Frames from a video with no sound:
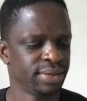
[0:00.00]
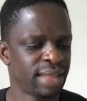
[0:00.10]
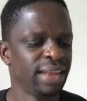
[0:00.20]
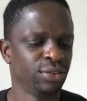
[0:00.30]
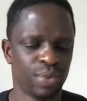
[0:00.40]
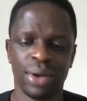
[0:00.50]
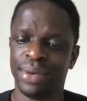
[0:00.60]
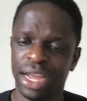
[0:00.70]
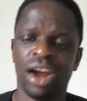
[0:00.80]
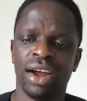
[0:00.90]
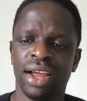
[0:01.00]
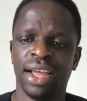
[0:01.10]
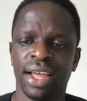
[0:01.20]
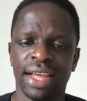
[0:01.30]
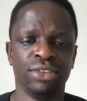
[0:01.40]
That is where we
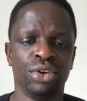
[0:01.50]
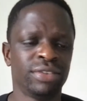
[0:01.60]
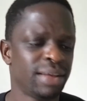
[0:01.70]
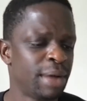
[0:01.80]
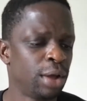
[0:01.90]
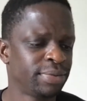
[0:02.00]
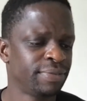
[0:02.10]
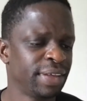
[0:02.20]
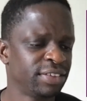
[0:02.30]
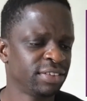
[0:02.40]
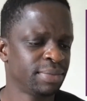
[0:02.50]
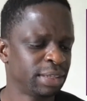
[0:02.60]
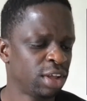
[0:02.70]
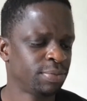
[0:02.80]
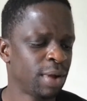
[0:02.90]
are. And those are my observations and
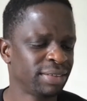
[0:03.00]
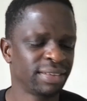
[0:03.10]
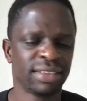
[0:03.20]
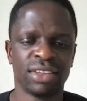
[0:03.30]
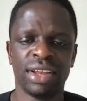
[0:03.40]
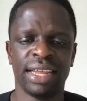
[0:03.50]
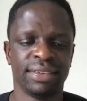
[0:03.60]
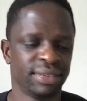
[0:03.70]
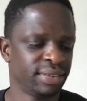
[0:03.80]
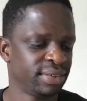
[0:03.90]
my thought processes on it.